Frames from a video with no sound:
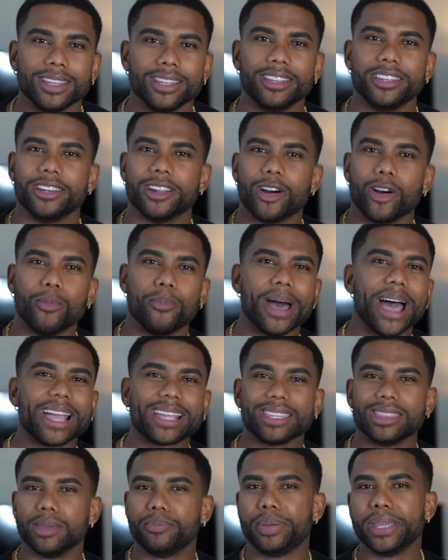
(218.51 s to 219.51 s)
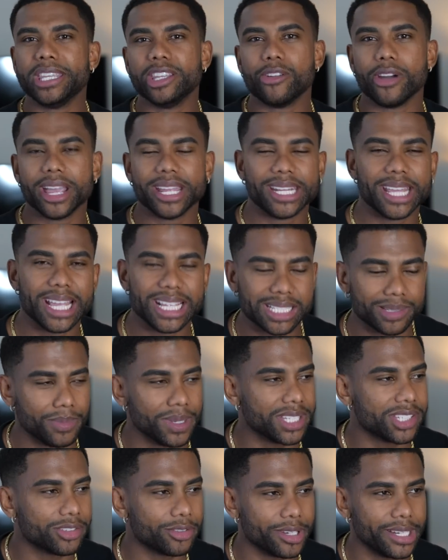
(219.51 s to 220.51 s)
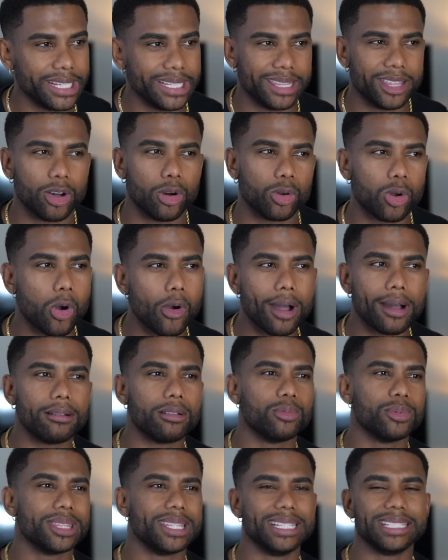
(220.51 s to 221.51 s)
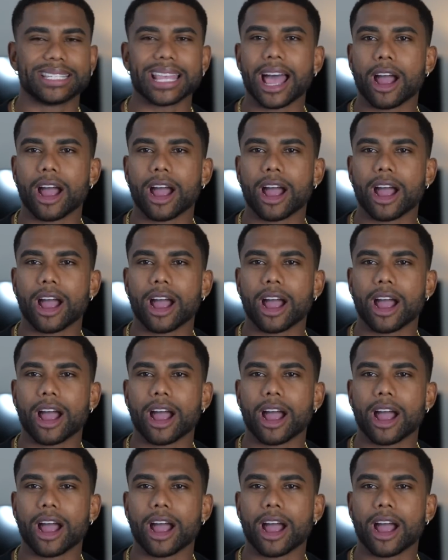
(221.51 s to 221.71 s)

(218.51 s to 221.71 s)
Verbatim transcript: You know, back in the PUA days, mystery, they'll go out with these